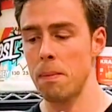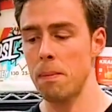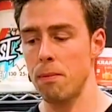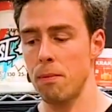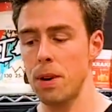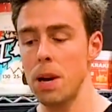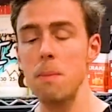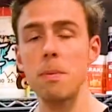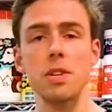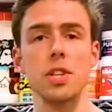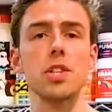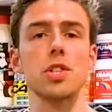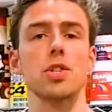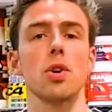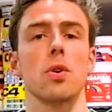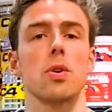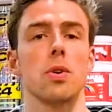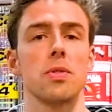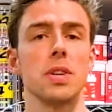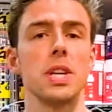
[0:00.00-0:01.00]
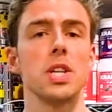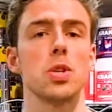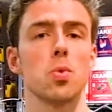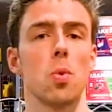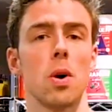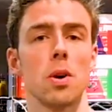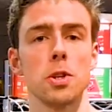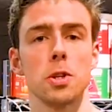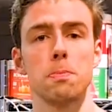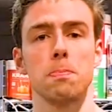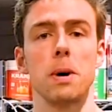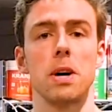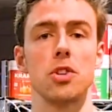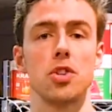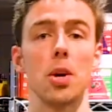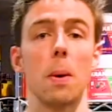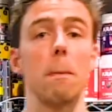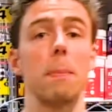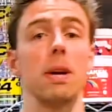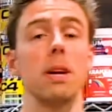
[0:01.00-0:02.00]
Limited stock on these ones, but
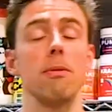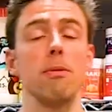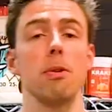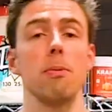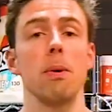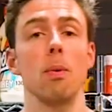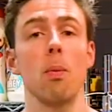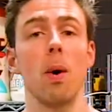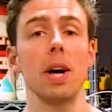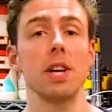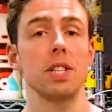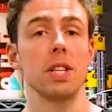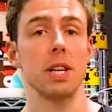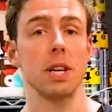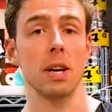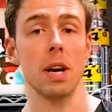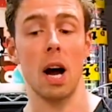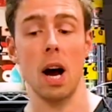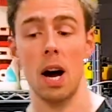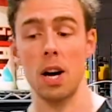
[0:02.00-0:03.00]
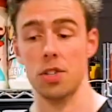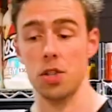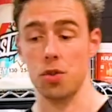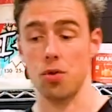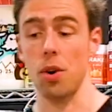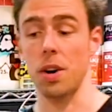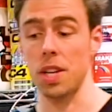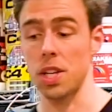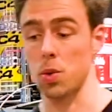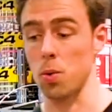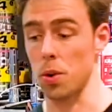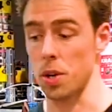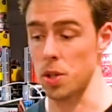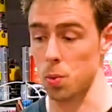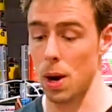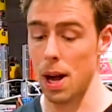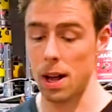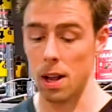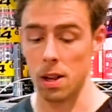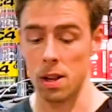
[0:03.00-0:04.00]
jump in if you've been waiting to try this one as
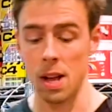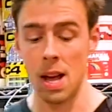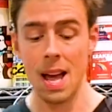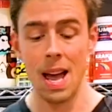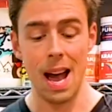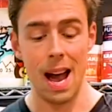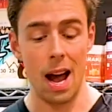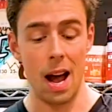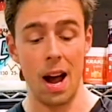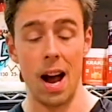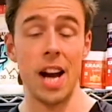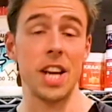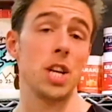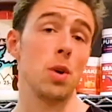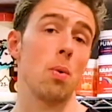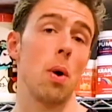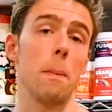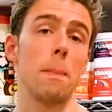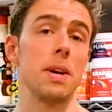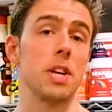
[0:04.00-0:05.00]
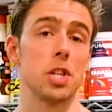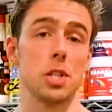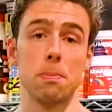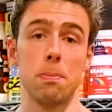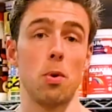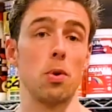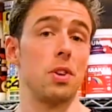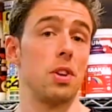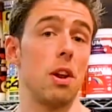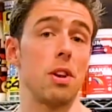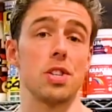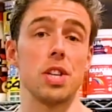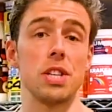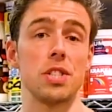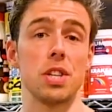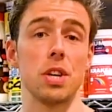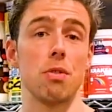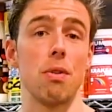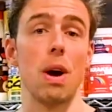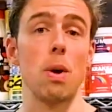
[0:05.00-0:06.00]
well, and you won't be disappointed.
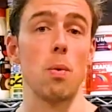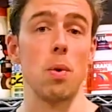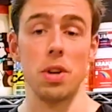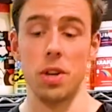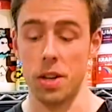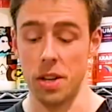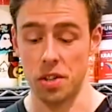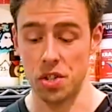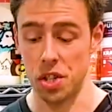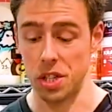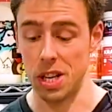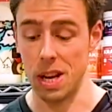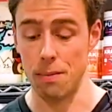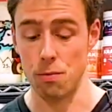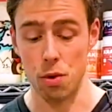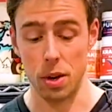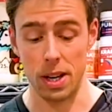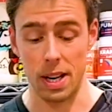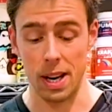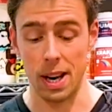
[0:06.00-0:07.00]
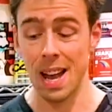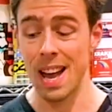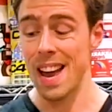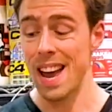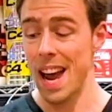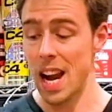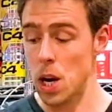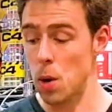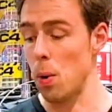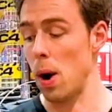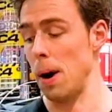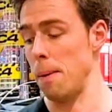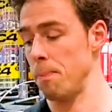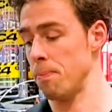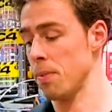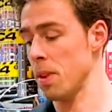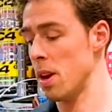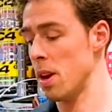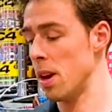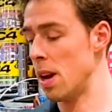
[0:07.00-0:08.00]
It's a great one you can just keep drinking. Anyway,
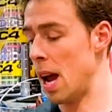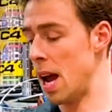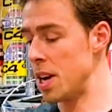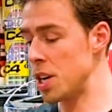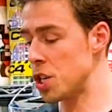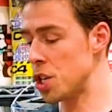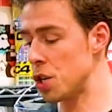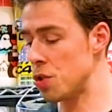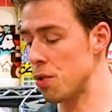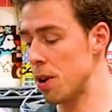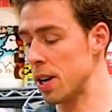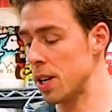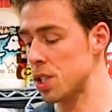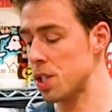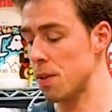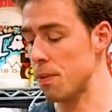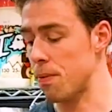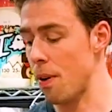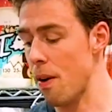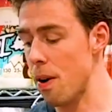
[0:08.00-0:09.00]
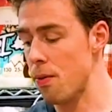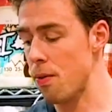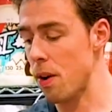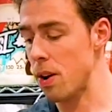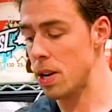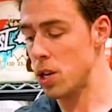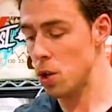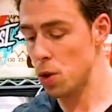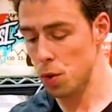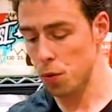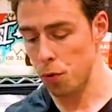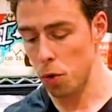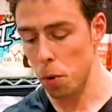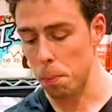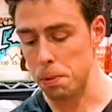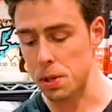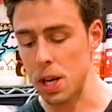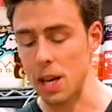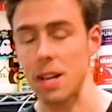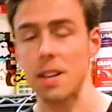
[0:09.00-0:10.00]
energy drinks, very, very useful,
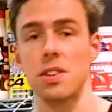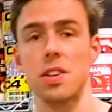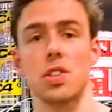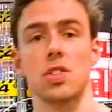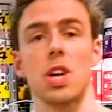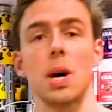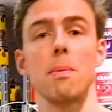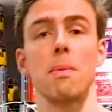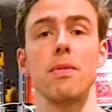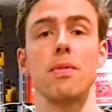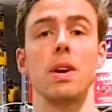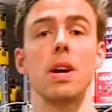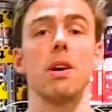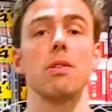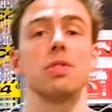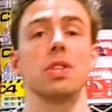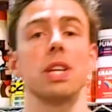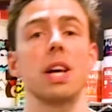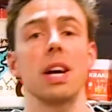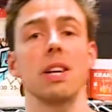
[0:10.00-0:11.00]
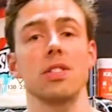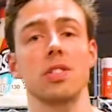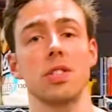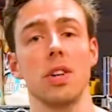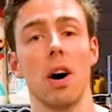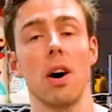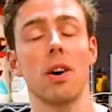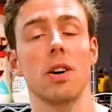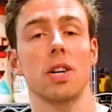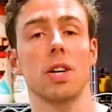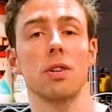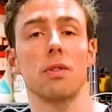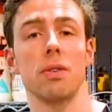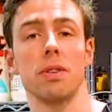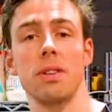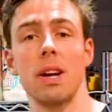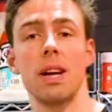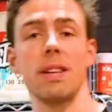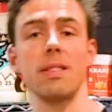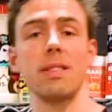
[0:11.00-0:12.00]
particularly this time of year as it gets darker
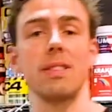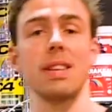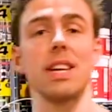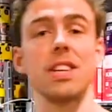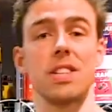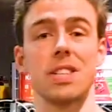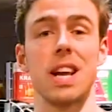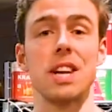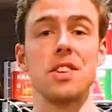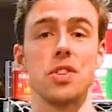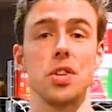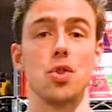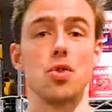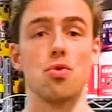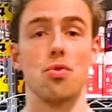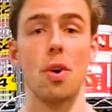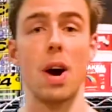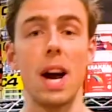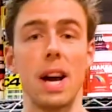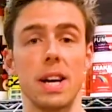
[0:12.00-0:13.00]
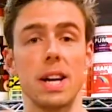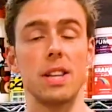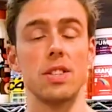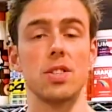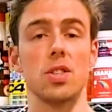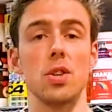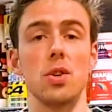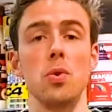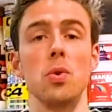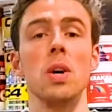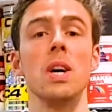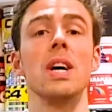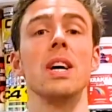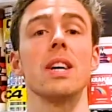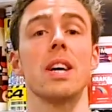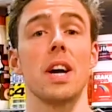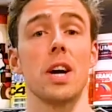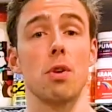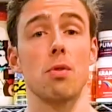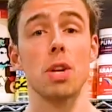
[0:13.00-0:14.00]
and things tend to drag into
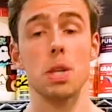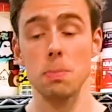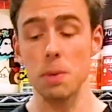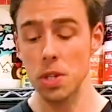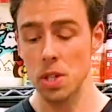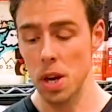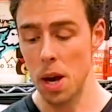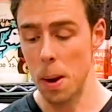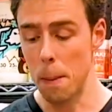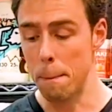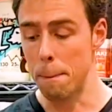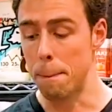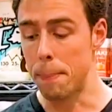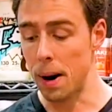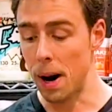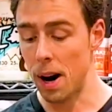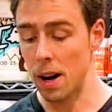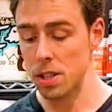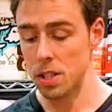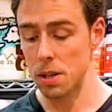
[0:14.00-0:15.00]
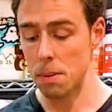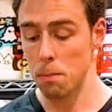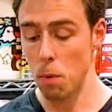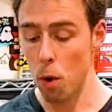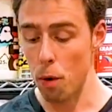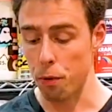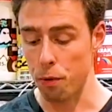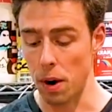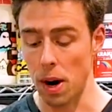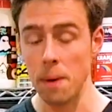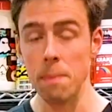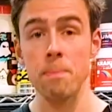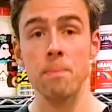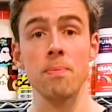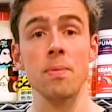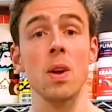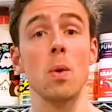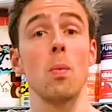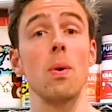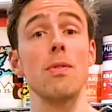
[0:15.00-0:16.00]
kind of Christmas. But more fun,
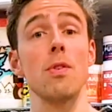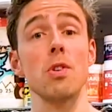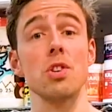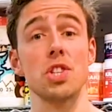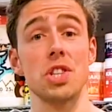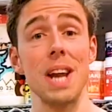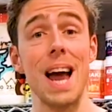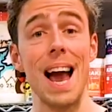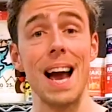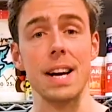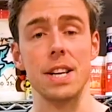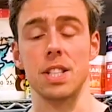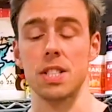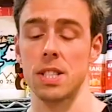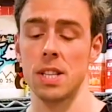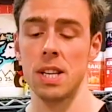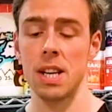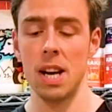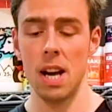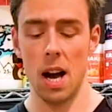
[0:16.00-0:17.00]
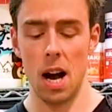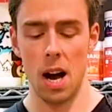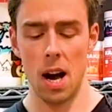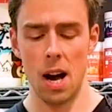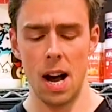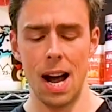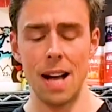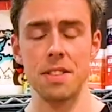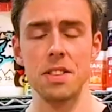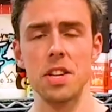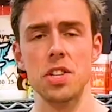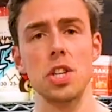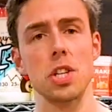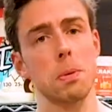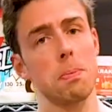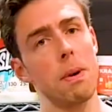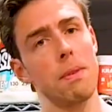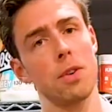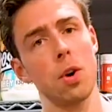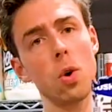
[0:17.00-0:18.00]
we've got snacks. And this is a
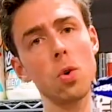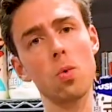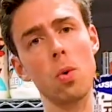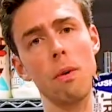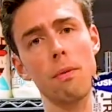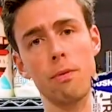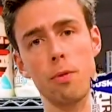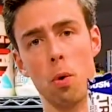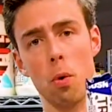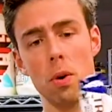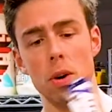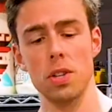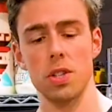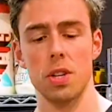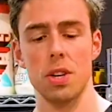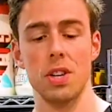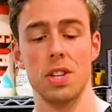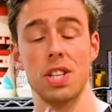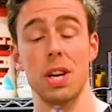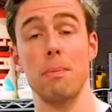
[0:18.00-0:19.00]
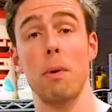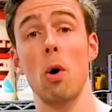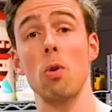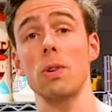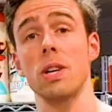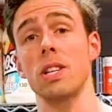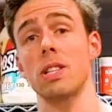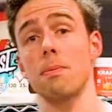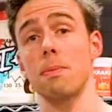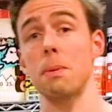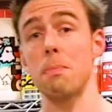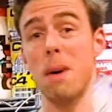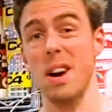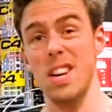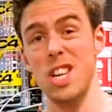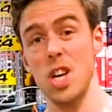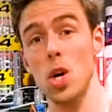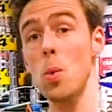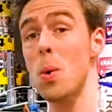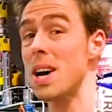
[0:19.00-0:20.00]
bit of an odd one for us. So you see I'm holding something by
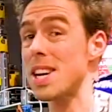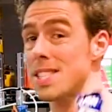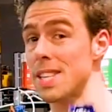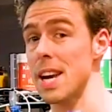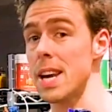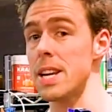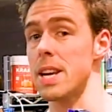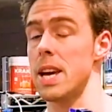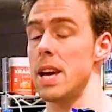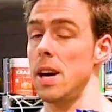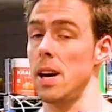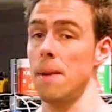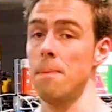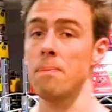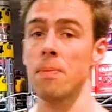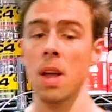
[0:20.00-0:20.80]
USN here.